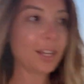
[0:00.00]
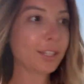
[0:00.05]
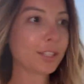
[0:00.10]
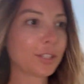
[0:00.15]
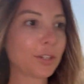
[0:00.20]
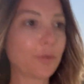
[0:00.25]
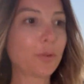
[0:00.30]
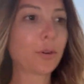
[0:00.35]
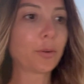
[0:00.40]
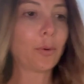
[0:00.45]

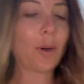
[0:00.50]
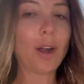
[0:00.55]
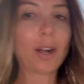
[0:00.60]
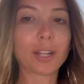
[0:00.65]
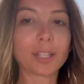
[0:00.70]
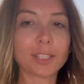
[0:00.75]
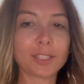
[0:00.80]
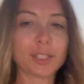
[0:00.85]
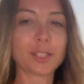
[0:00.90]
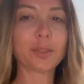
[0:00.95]
So we're
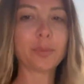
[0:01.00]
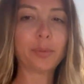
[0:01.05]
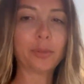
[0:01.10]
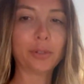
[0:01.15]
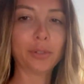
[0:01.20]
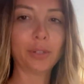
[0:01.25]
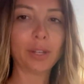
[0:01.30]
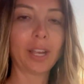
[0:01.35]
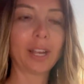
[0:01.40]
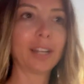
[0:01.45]
walking to the
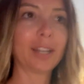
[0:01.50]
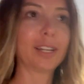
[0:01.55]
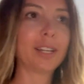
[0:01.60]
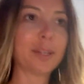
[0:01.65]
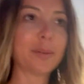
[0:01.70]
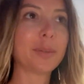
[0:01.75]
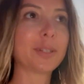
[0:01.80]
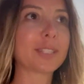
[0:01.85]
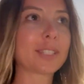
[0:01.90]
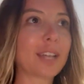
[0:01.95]
pool
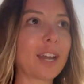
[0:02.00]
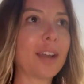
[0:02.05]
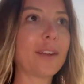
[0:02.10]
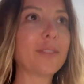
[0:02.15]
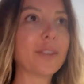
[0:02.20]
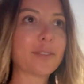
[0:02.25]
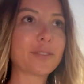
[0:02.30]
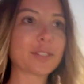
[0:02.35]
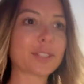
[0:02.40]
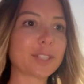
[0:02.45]
area because I've
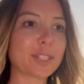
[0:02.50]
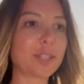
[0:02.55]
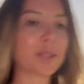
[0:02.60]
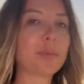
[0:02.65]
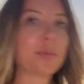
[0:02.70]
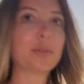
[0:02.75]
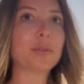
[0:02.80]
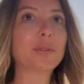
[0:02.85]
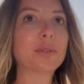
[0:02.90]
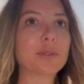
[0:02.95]
never seen the
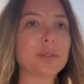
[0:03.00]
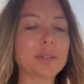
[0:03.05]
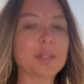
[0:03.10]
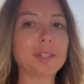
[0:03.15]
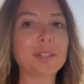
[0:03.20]
pool.